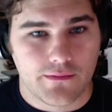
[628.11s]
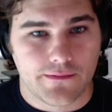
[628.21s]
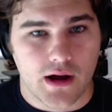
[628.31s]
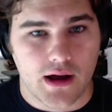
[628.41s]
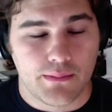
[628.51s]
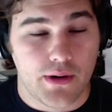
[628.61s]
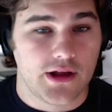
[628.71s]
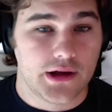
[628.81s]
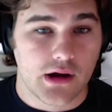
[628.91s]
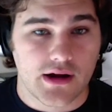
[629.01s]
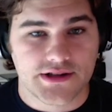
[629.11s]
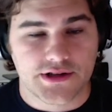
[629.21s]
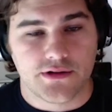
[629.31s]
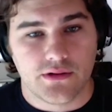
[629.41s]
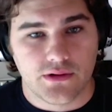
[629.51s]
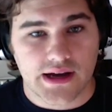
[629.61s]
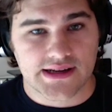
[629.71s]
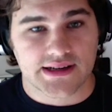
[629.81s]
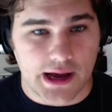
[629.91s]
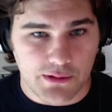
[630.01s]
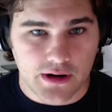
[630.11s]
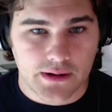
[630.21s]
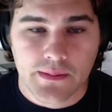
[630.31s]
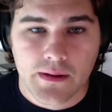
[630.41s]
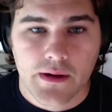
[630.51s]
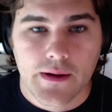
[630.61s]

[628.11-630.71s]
from Polygon to SX Network.